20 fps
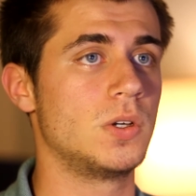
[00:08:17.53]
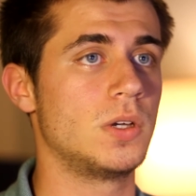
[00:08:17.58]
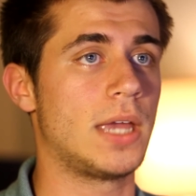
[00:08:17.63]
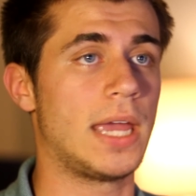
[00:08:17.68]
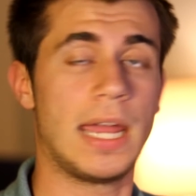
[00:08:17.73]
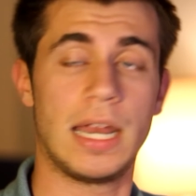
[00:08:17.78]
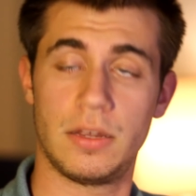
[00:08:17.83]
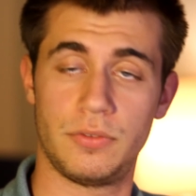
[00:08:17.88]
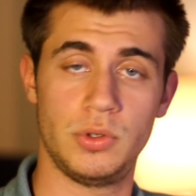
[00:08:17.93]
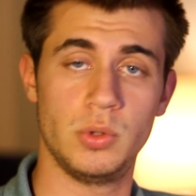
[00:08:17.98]

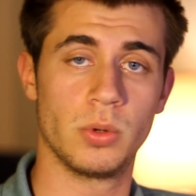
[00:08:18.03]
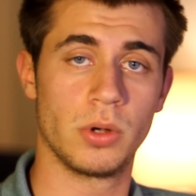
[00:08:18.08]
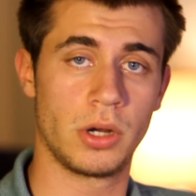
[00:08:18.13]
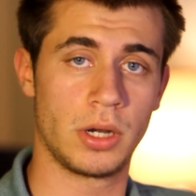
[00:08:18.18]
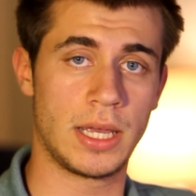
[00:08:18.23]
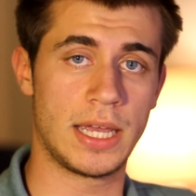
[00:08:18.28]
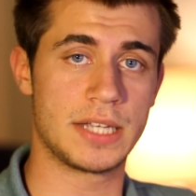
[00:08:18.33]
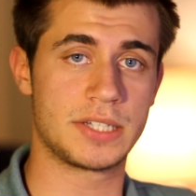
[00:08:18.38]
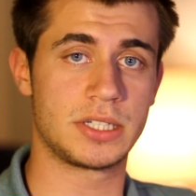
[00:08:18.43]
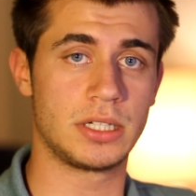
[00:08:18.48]
if you were
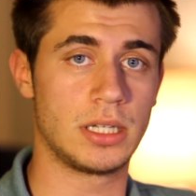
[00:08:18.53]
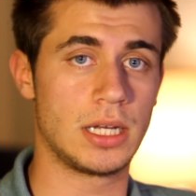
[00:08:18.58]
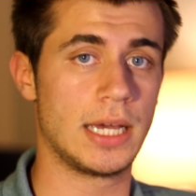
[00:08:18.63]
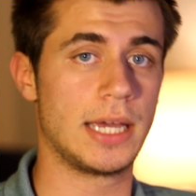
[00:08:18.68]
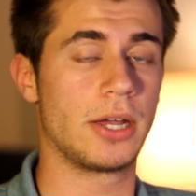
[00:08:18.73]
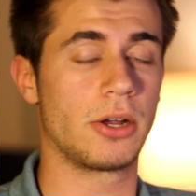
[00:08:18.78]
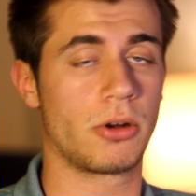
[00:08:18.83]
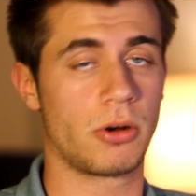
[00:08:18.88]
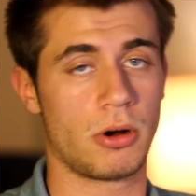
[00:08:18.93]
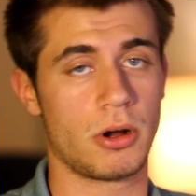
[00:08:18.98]
going to
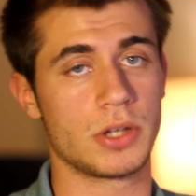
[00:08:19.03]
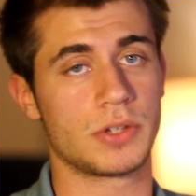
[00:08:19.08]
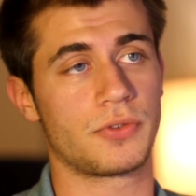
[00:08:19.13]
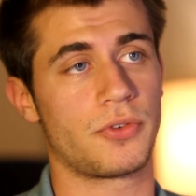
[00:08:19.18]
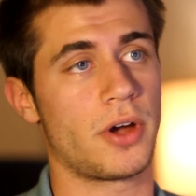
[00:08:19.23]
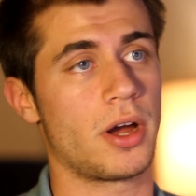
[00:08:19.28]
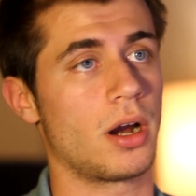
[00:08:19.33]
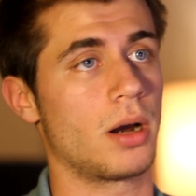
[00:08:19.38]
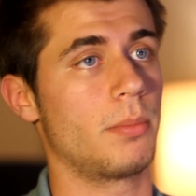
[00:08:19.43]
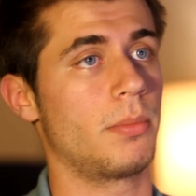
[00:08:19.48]
SLI a
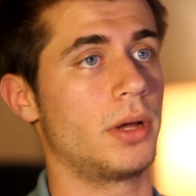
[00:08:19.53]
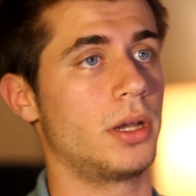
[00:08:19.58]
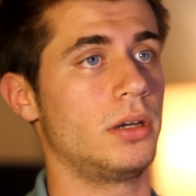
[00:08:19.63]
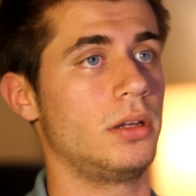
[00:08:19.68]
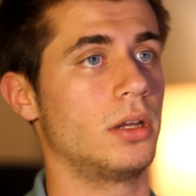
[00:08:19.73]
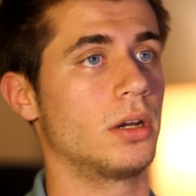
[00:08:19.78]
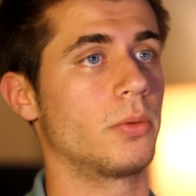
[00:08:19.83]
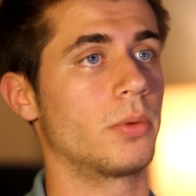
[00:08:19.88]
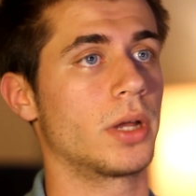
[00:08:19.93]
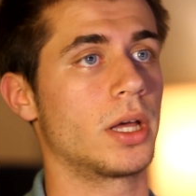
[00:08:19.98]
Crossfire, but
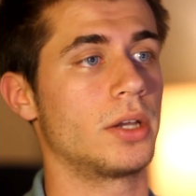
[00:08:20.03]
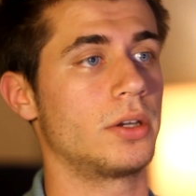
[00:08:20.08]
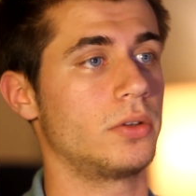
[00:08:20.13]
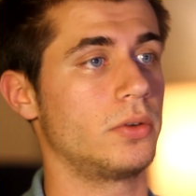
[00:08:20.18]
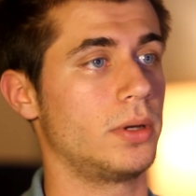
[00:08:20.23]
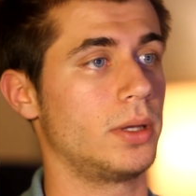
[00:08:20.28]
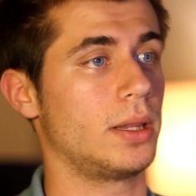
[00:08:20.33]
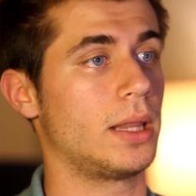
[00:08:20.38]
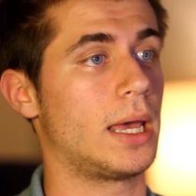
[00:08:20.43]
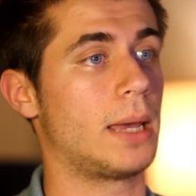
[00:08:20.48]
here we're not
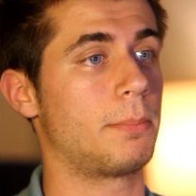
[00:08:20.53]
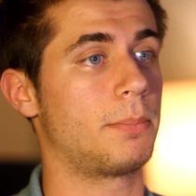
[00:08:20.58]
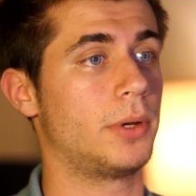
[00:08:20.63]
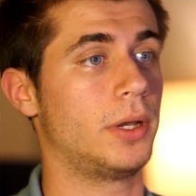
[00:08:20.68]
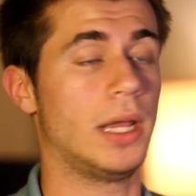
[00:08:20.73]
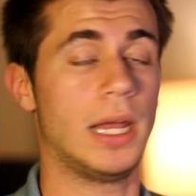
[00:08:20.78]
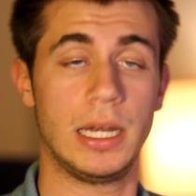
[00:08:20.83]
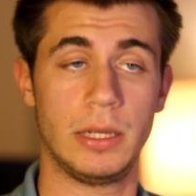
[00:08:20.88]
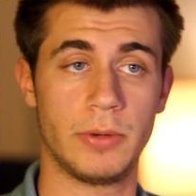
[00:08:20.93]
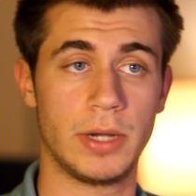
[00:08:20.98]
doing that.
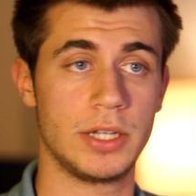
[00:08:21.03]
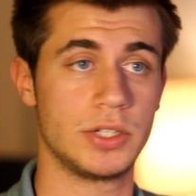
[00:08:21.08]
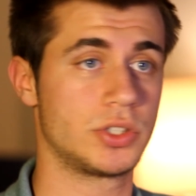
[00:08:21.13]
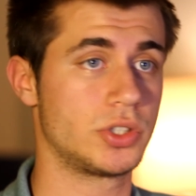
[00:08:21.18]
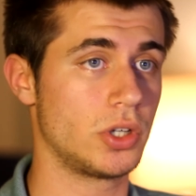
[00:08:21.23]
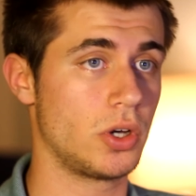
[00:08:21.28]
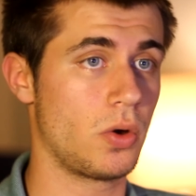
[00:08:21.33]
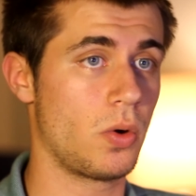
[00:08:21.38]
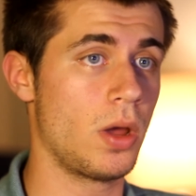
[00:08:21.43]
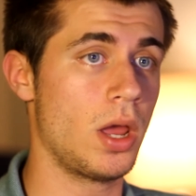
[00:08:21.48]
But anyway,
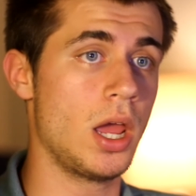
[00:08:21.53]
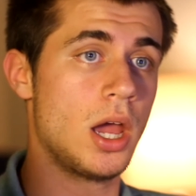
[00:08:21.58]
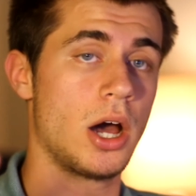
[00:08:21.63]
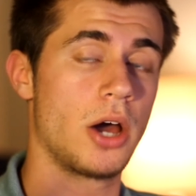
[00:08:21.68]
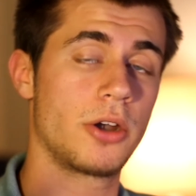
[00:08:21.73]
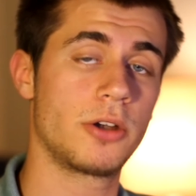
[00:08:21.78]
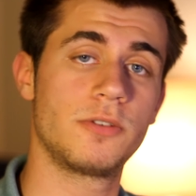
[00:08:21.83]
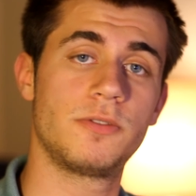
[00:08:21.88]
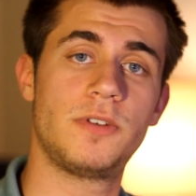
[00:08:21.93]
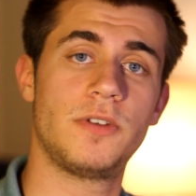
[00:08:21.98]
so
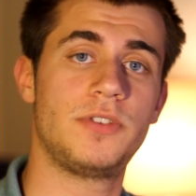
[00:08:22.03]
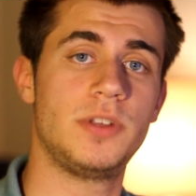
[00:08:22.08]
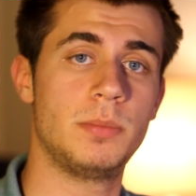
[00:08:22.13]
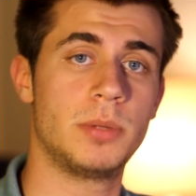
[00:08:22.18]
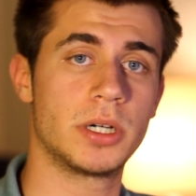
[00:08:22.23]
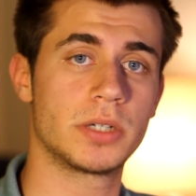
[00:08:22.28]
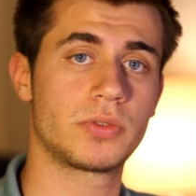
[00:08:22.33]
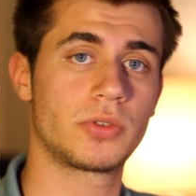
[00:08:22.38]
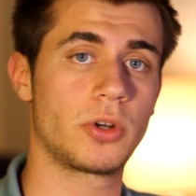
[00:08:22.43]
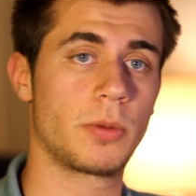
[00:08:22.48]

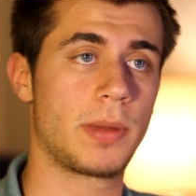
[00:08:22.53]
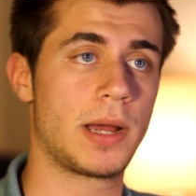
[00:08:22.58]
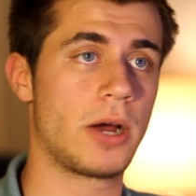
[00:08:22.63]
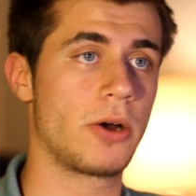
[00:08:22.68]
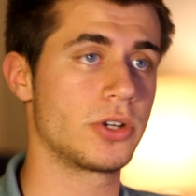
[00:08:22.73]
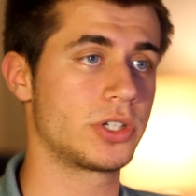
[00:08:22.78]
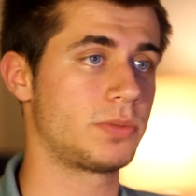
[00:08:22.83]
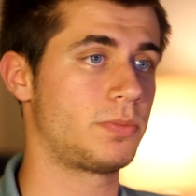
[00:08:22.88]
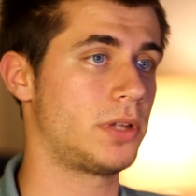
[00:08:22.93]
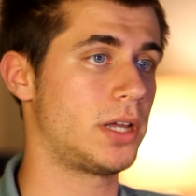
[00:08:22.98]
$150 for a
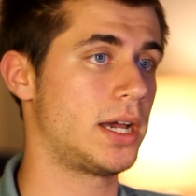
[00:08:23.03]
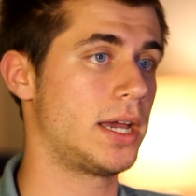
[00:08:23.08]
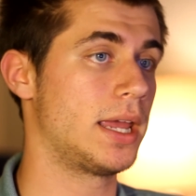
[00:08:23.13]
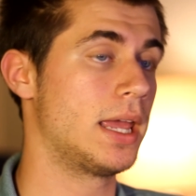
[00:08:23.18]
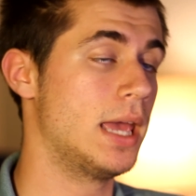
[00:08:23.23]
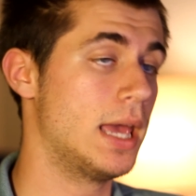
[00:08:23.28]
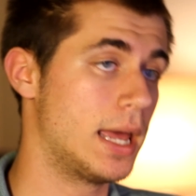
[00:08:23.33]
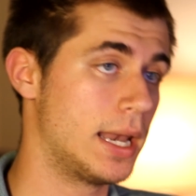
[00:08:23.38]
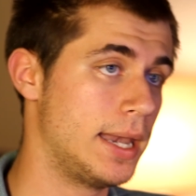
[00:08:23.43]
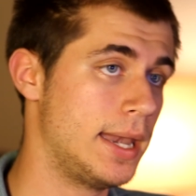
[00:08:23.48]
power supply,
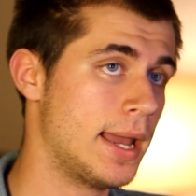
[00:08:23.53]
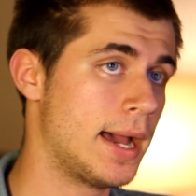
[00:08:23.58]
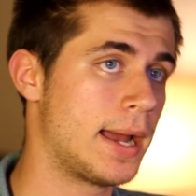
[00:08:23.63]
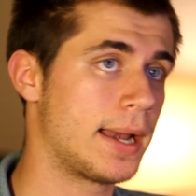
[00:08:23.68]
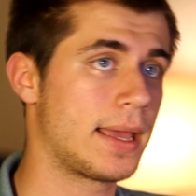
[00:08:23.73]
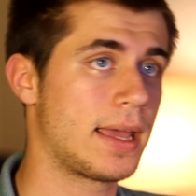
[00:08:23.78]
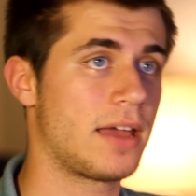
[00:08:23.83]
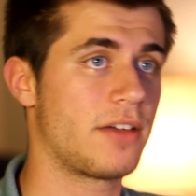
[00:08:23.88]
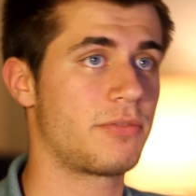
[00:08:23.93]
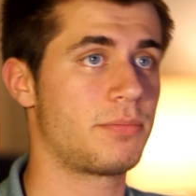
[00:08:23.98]

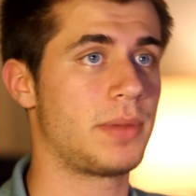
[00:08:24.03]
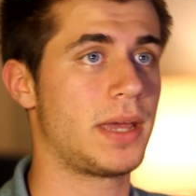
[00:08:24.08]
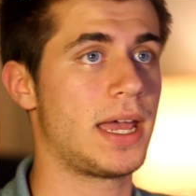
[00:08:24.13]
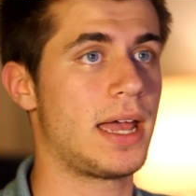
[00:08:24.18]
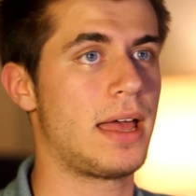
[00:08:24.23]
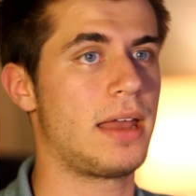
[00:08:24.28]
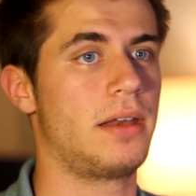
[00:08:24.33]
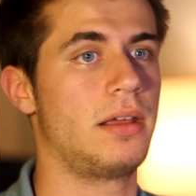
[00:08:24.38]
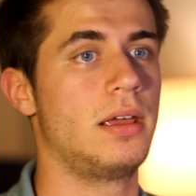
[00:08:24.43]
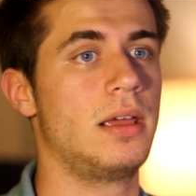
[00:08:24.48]
not half
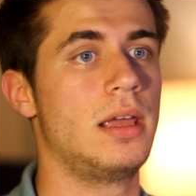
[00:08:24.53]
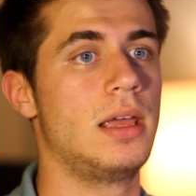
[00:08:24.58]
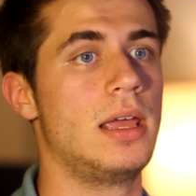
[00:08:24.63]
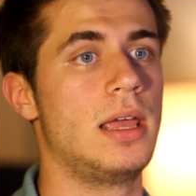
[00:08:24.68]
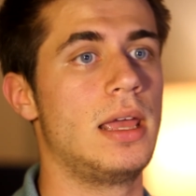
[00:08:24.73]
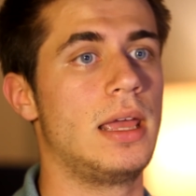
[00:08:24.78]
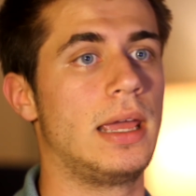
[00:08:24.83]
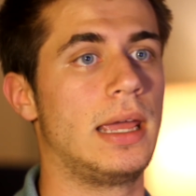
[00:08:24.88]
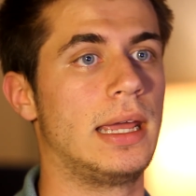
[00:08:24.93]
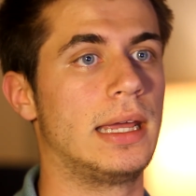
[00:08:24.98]
bad.
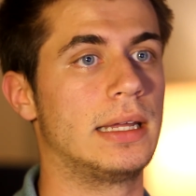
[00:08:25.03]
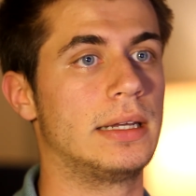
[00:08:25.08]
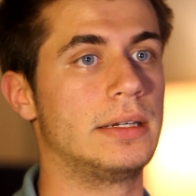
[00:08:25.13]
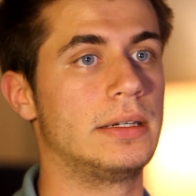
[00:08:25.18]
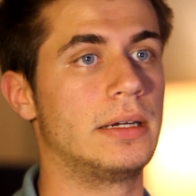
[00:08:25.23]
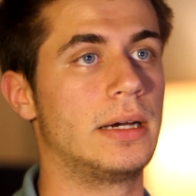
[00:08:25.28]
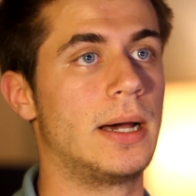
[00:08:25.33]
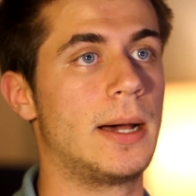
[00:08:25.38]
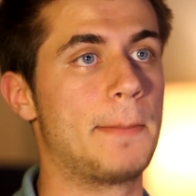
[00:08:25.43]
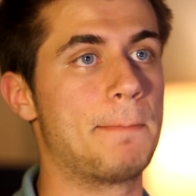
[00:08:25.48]

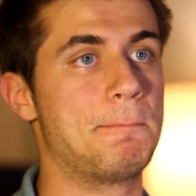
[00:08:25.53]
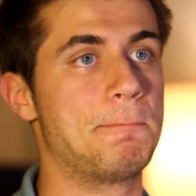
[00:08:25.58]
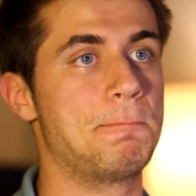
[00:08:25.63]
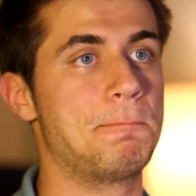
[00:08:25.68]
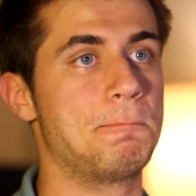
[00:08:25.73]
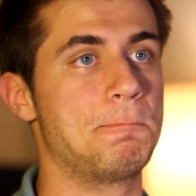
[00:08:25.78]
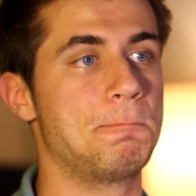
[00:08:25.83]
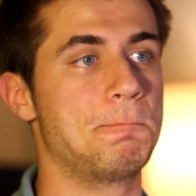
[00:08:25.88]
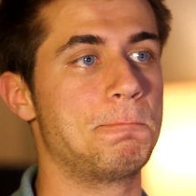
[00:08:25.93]
And